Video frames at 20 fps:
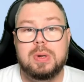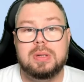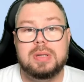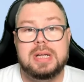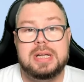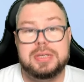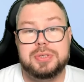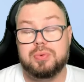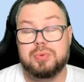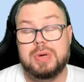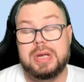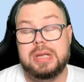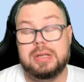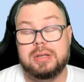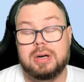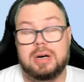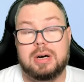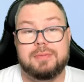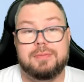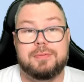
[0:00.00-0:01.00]
let's create
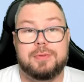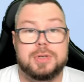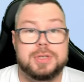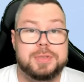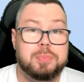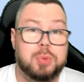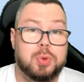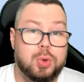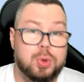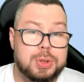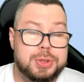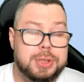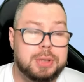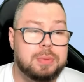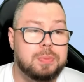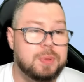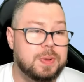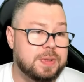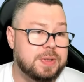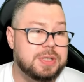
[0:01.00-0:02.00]
our first
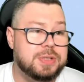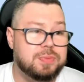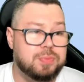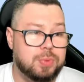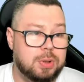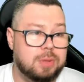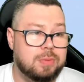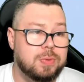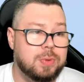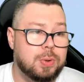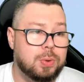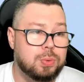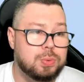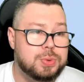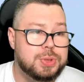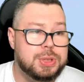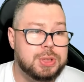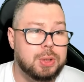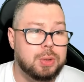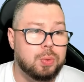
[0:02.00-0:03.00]
project with this workflow.
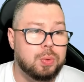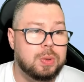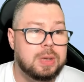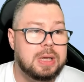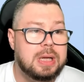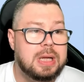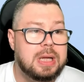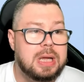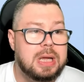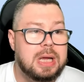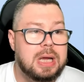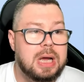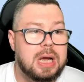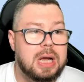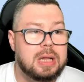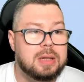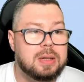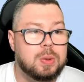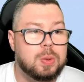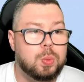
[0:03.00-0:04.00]
So
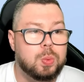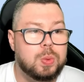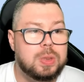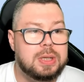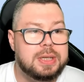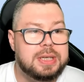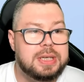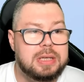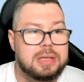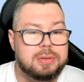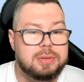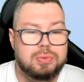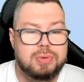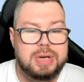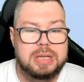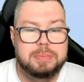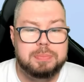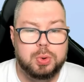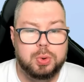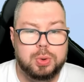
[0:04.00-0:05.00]
we'll hit
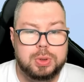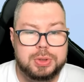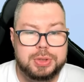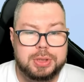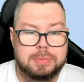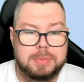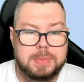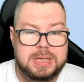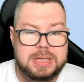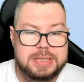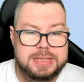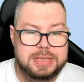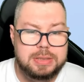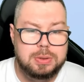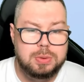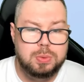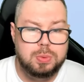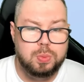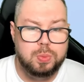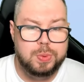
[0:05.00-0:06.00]
Create Project
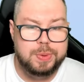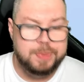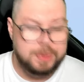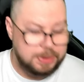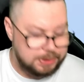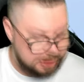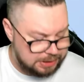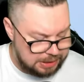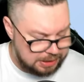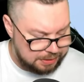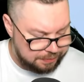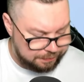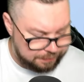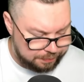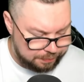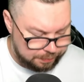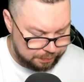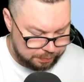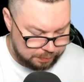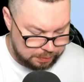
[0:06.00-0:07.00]
button. We will
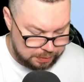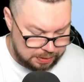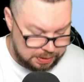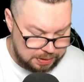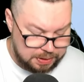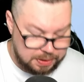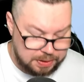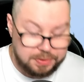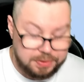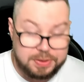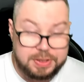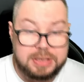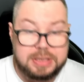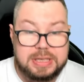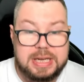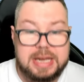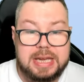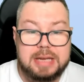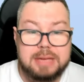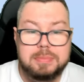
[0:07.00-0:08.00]
give the
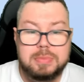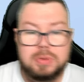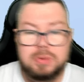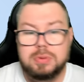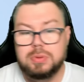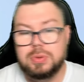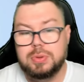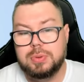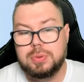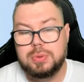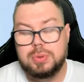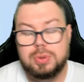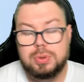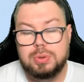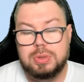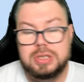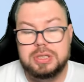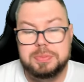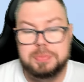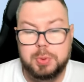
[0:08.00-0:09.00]
name to
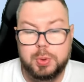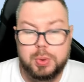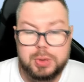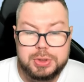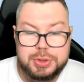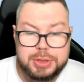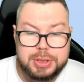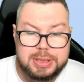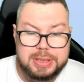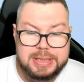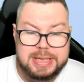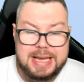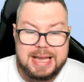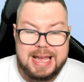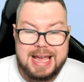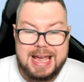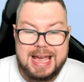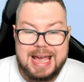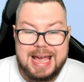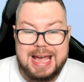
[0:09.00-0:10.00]
this project
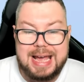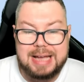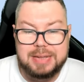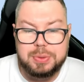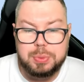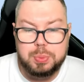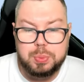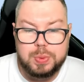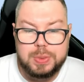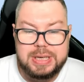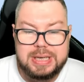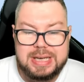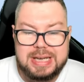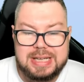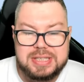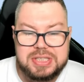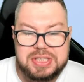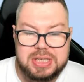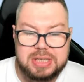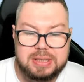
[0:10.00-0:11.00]
and we
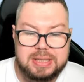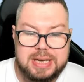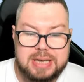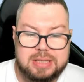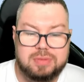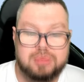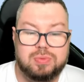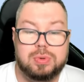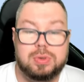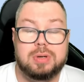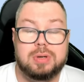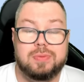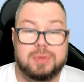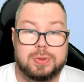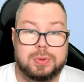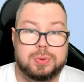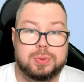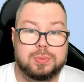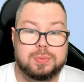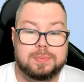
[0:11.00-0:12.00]
can select
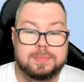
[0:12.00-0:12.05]
Workflow.